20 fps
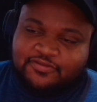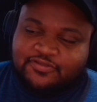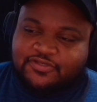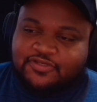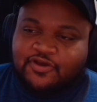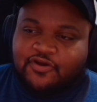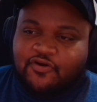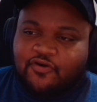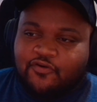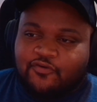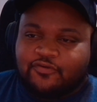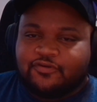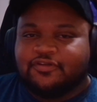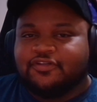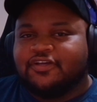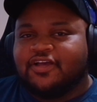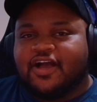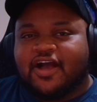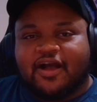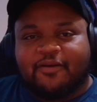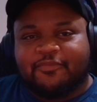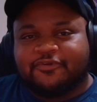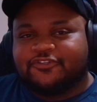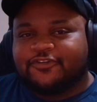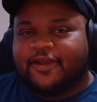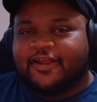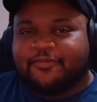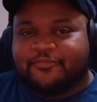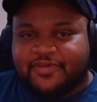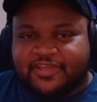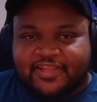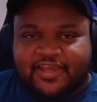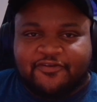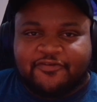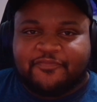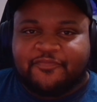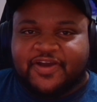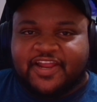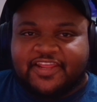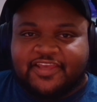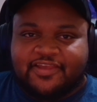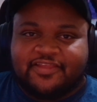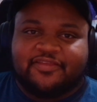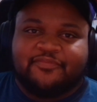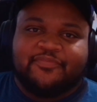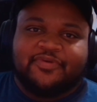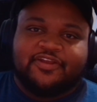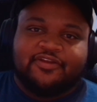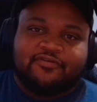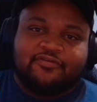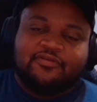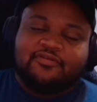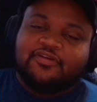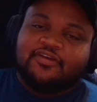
So I'm gonna try to meet everybody in the middle.